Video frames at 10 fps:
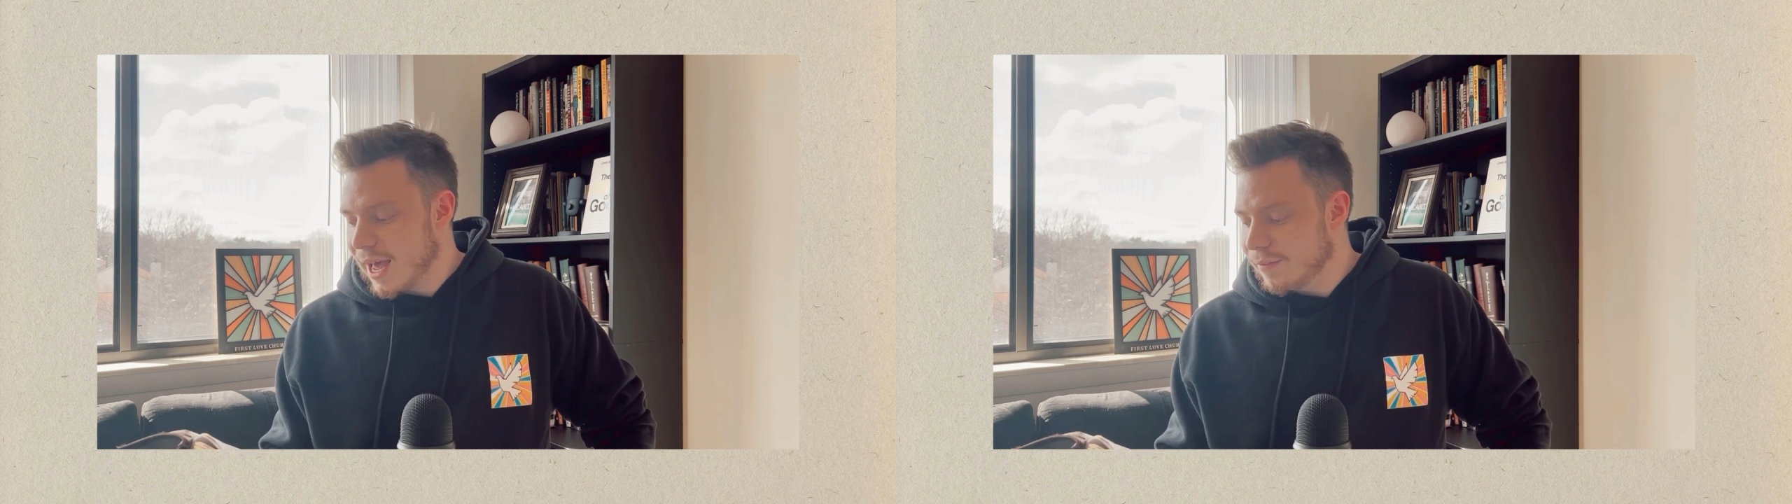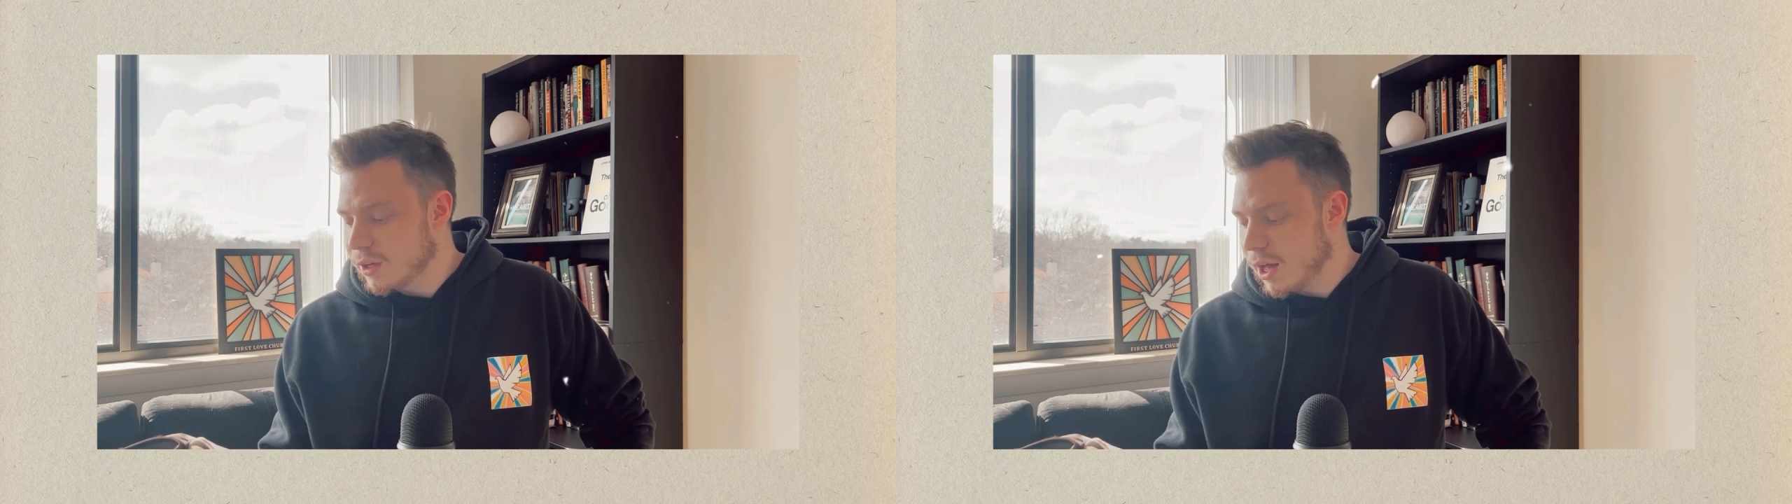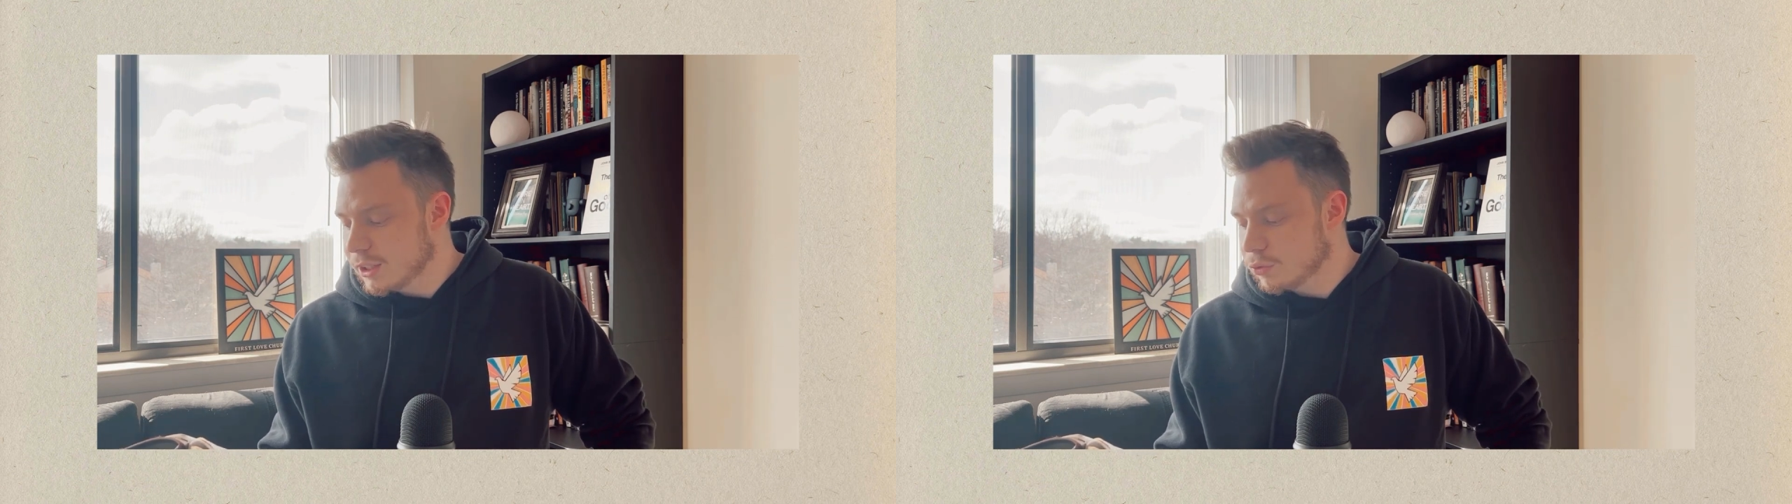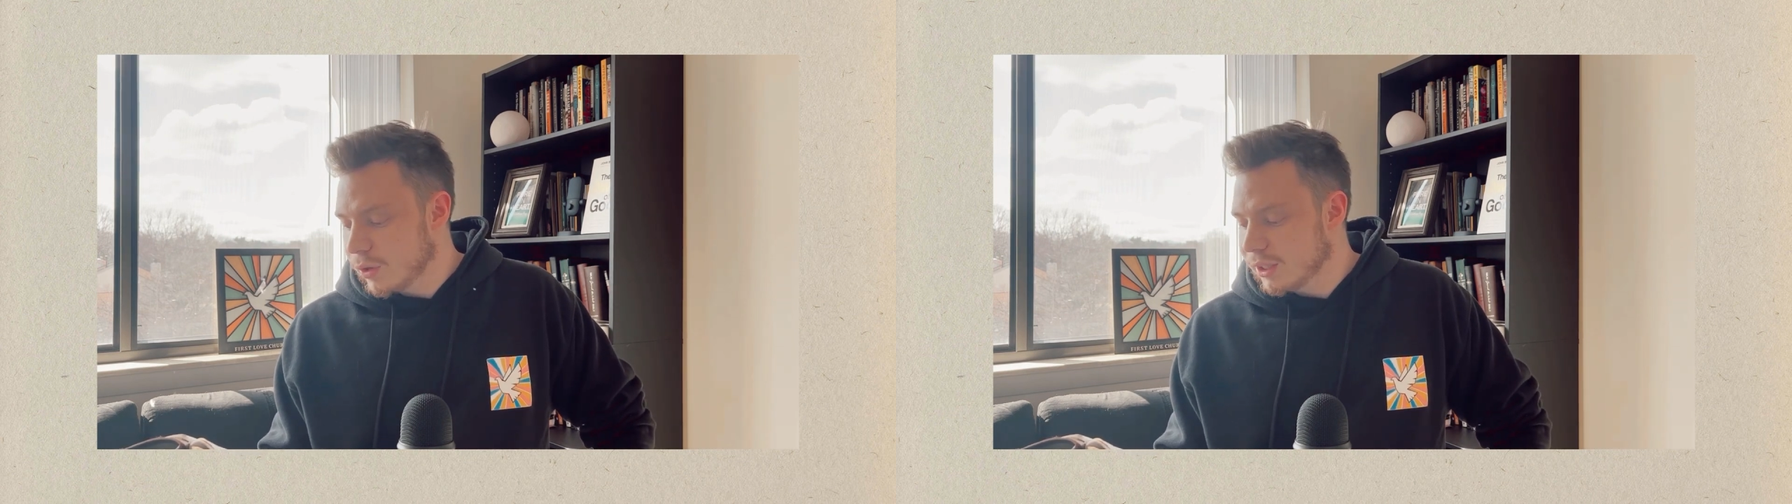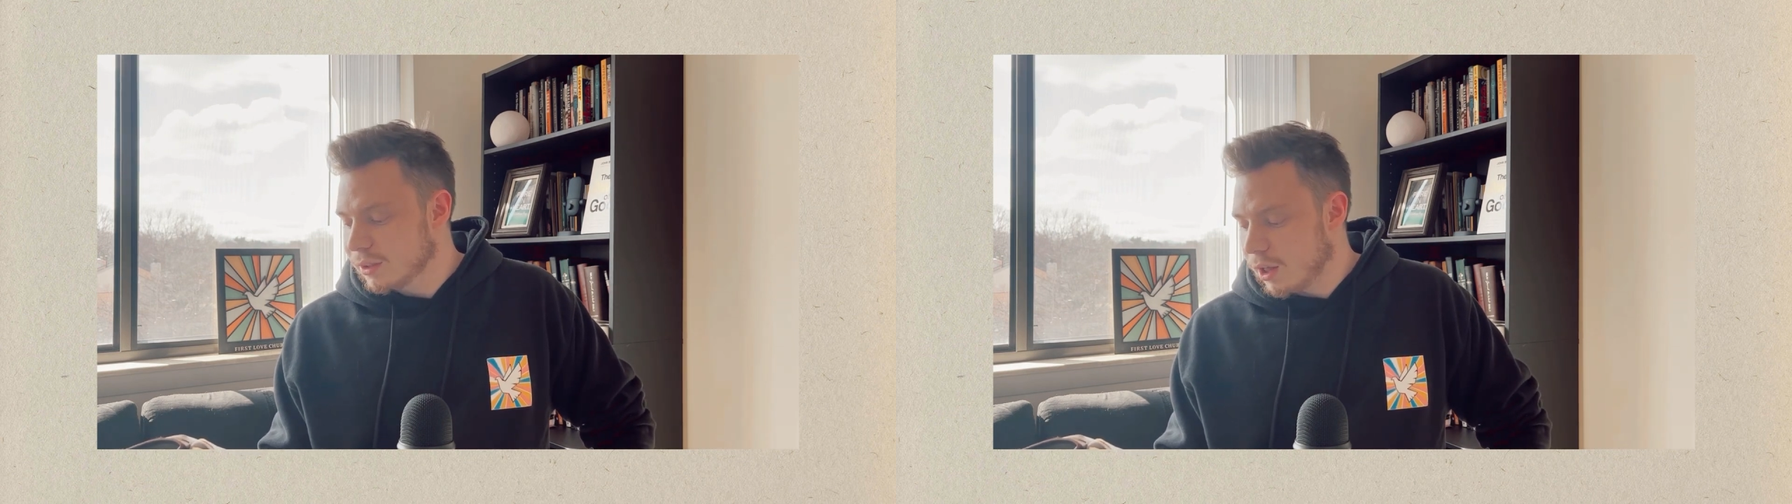have God's
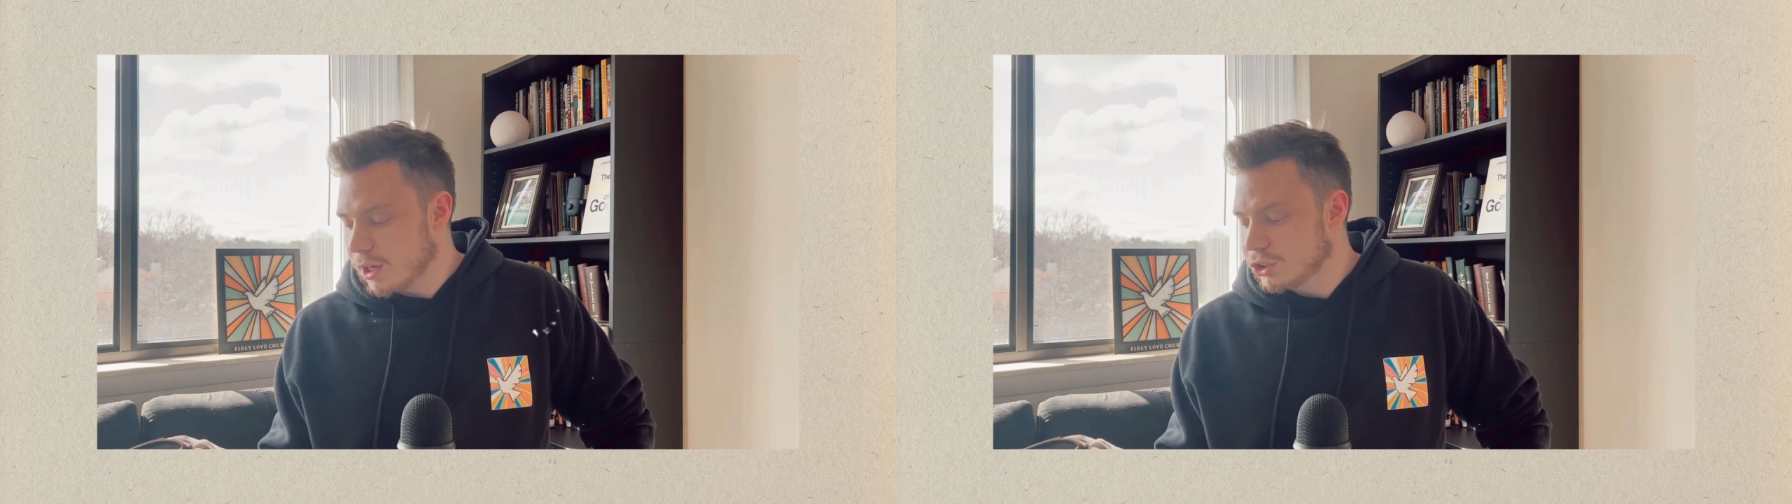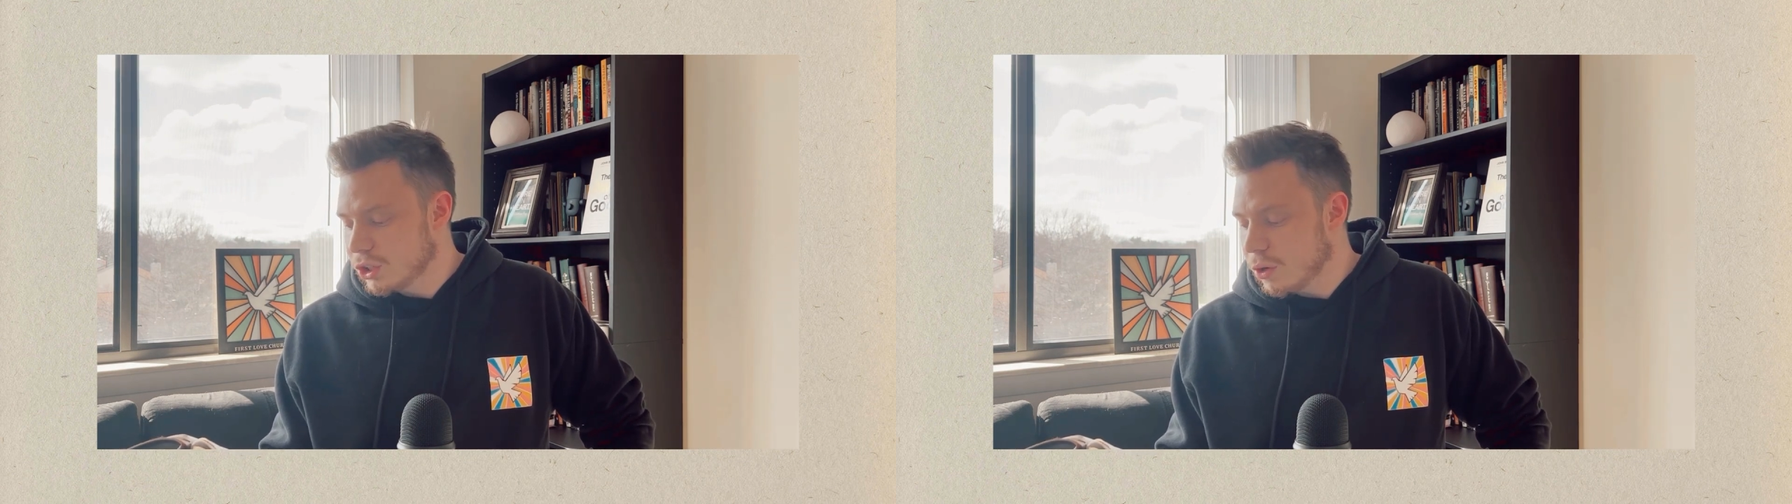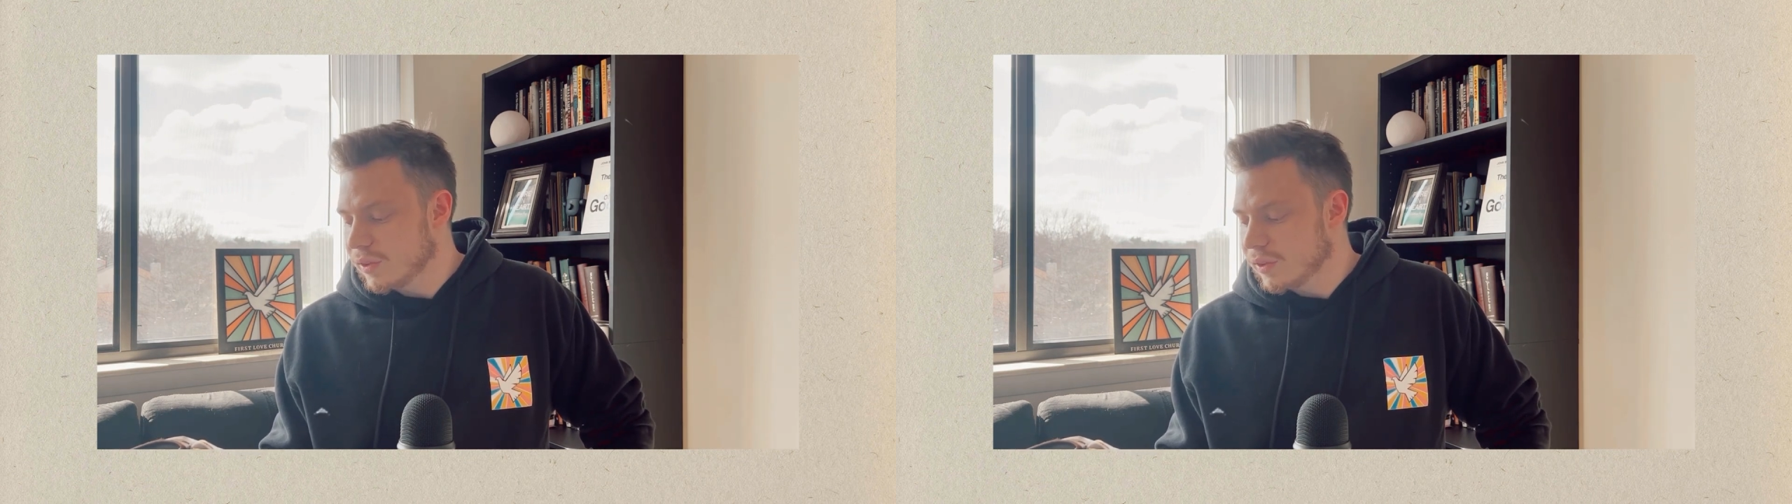written law show